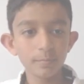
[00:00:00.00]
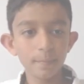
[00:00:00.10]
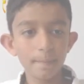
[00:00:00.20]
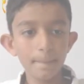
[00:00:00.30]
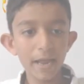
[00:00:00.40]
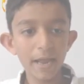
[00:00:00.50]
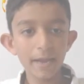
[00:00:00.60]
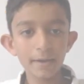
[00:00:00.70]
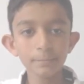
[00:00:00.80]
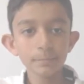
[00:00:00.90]
Bam,
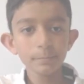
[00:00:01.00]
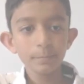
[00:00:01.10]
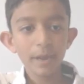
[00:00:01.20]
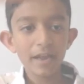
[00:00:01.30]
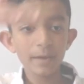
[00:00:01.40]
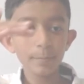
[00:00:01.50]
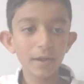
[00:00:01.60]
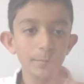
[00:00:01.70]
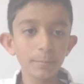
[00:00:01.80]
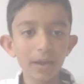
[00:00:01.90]
bam, bam,
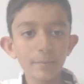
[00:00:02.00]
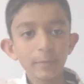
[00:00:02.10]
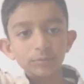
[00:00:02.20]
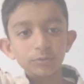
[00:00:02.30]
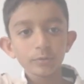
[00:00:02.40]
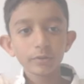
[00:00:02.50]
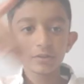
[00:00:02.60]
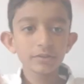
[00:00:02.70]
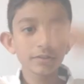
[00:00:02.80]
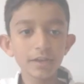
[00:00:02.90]
bam. I'm so good at this
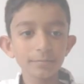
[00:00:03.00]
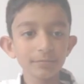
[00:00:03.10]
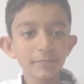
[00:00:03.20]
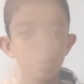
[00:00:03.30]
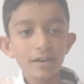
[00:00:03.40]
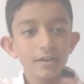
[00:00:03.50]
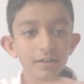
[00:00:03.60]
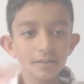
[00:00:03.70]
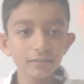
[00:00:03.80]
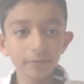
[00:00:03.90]
game. Look
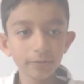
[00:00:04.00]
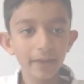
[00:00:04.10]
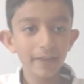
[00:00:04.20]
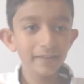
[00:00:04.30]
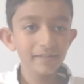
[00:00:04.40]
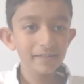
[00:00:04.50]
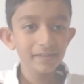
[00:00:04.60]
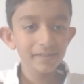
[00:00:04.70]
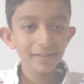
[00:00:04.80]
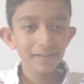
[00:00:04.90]
at that.
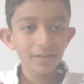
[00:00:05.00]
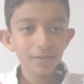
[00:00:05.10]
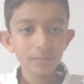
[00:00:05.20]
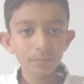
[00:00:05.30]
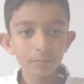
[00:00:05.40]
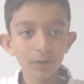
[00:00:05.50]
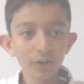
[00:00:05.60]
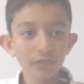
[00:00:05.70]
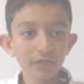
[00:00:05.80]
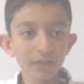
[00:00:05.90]

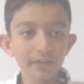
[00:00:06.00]
Perfect.